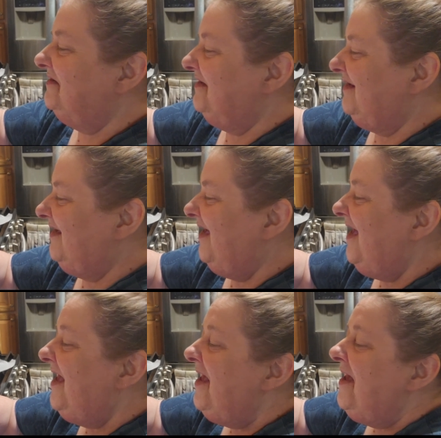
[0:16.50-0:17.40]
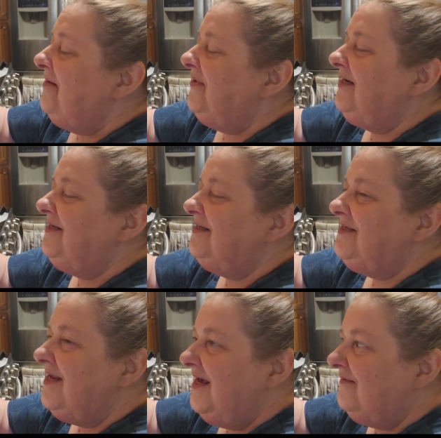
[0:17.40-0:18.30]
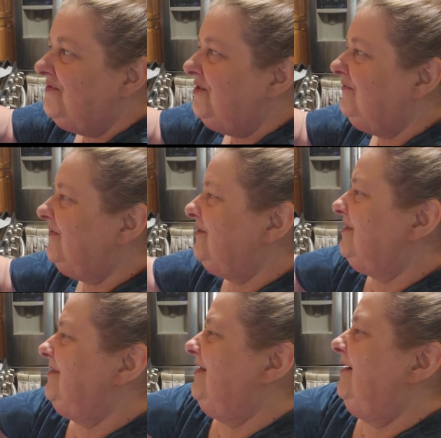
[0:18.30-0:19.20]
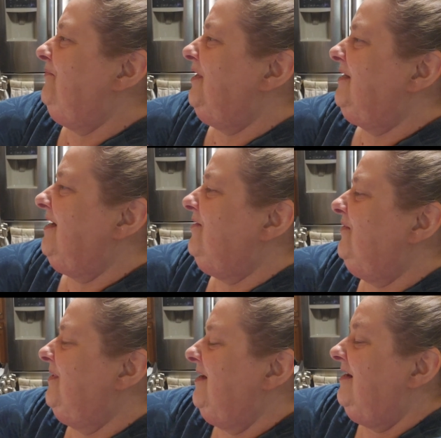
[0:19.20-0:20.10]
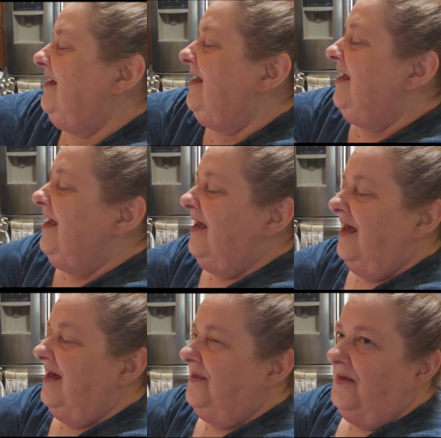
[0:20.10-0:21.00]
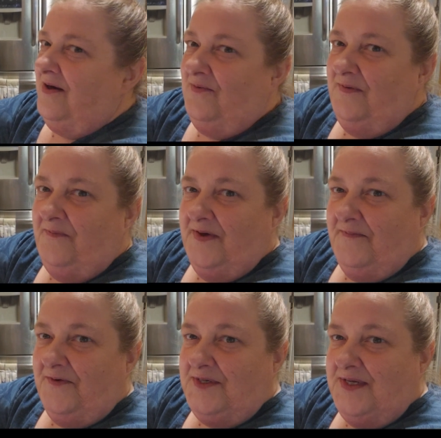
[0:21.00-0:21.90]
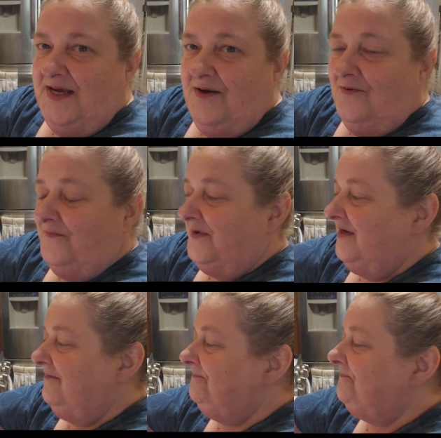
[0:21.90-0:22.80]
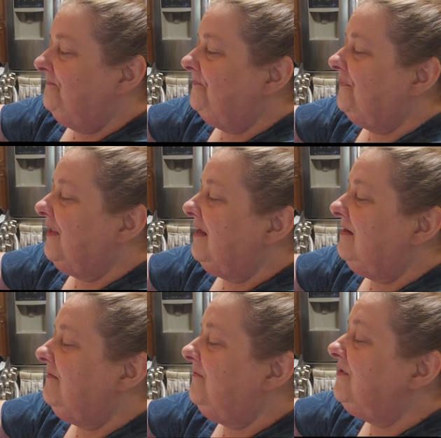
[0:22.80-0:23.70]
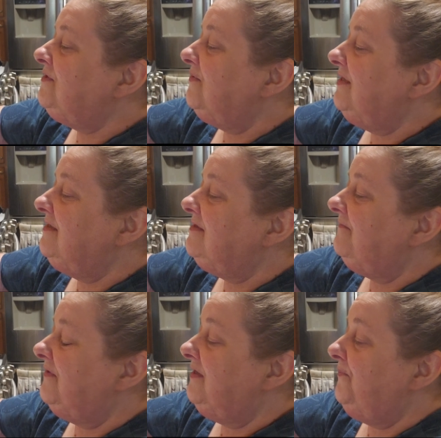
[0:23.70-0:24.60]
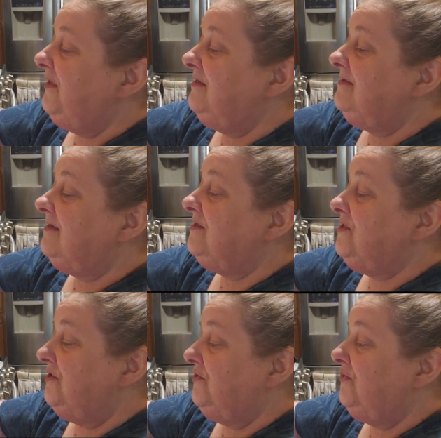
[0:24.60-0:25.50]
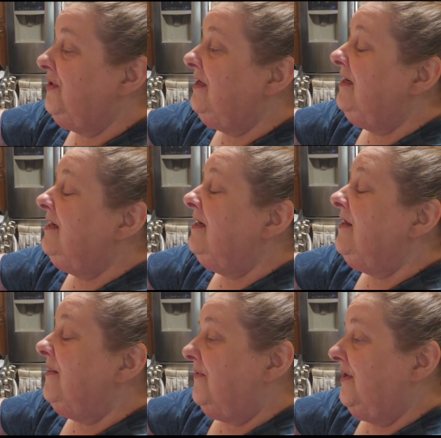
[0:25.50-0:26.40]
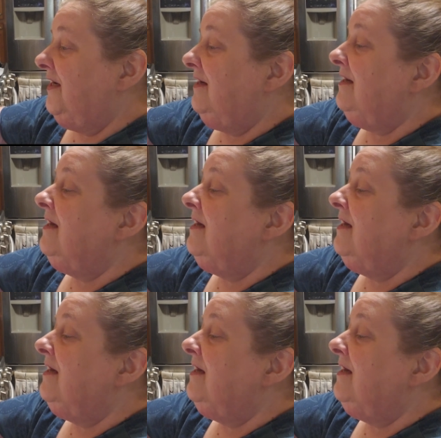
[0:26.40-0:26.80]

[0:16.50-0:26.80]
but I did have two verses that I picked out that I thought would fit for today, hopefully. The first one is Philippians 2, 3.